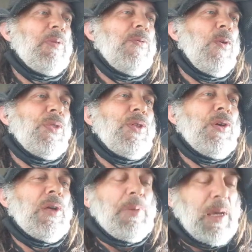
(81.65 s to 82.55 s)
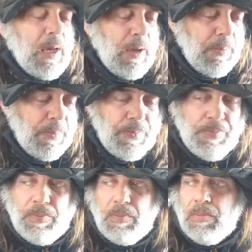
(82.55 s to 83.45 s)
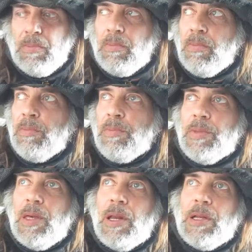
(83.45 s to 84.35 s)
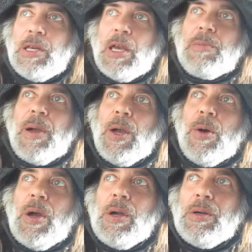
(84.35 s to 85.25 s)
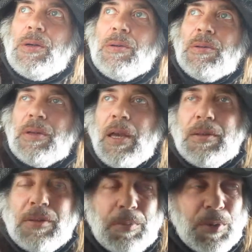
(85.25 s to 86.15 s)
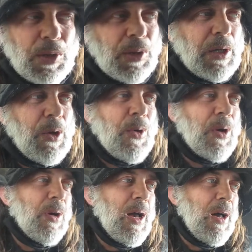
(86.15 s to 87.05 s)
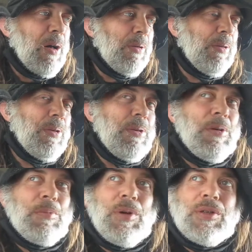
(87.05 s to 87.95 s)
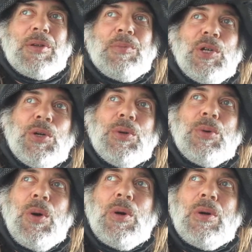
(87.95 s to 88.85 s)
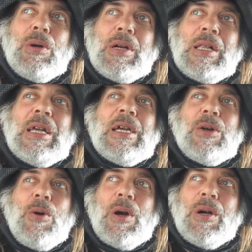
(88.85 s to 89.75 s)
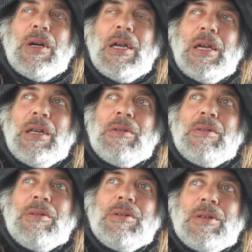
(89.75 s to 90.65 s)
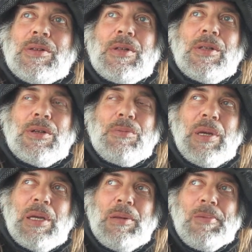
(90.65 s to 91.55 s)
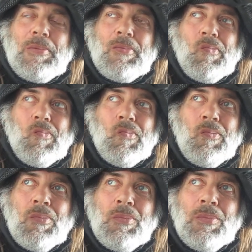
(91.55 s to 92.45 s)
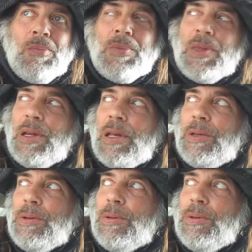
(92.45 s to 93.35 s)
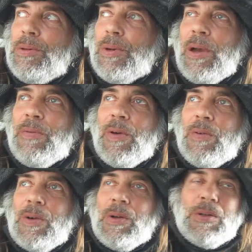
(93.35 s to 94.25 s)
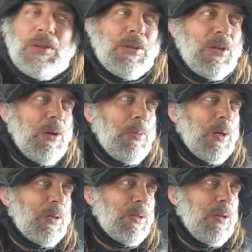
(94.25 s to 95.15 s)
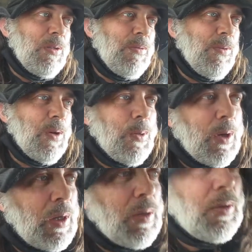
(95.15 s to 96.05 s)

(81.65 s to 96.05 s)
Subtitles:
to 4:30 p.m. Then I check my oil, get some dirty oil out, put some new clean oil in, just a little bit. Then I drive over to Starbucks on the freeway.